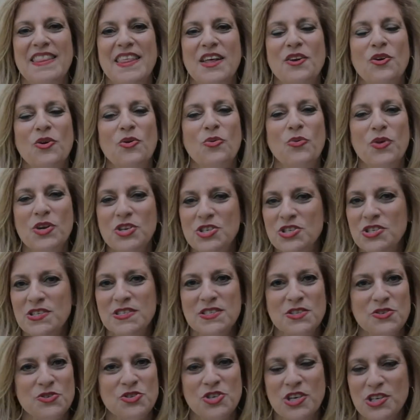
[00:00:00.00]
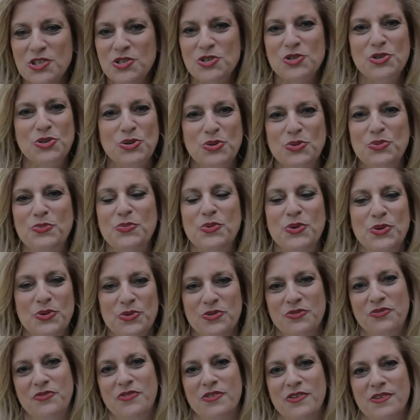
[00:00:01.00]
that our wishes are just too
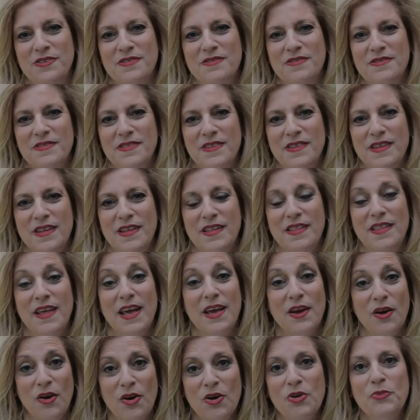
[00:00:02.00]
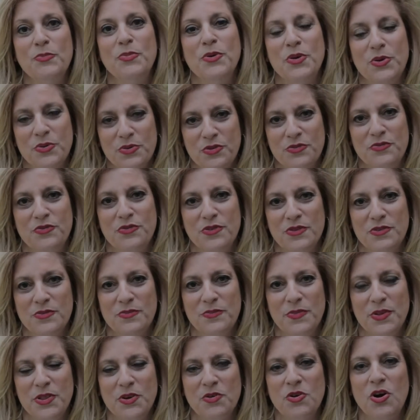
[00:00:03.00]
beautiful. They are beautiful,
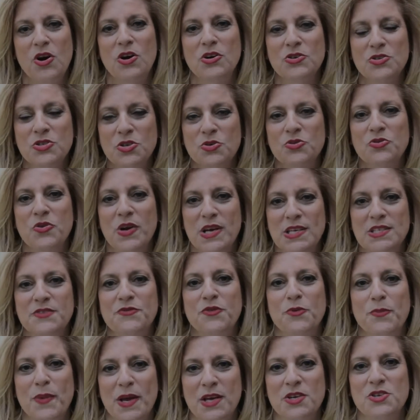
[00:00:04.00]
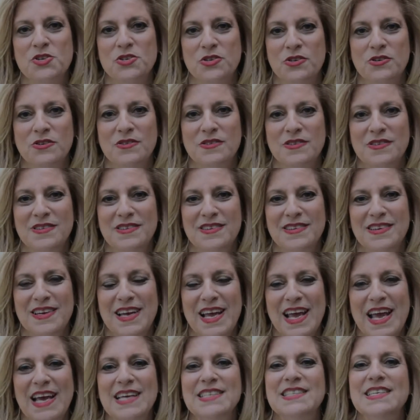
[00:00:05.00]
but they're also transformational.
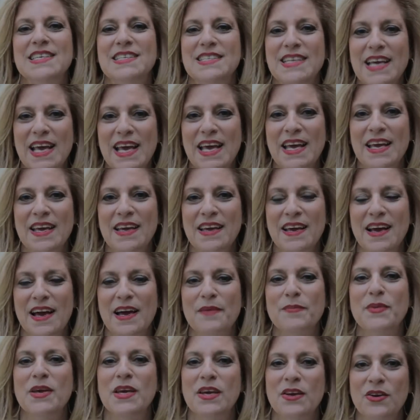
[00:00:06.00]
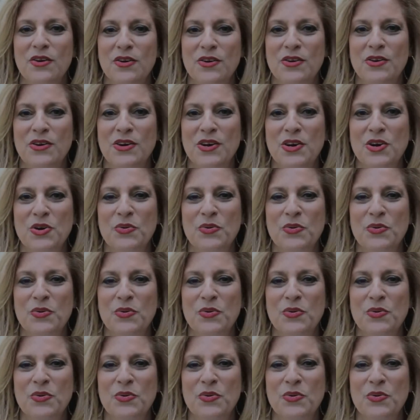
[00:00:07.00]
And today, I'm here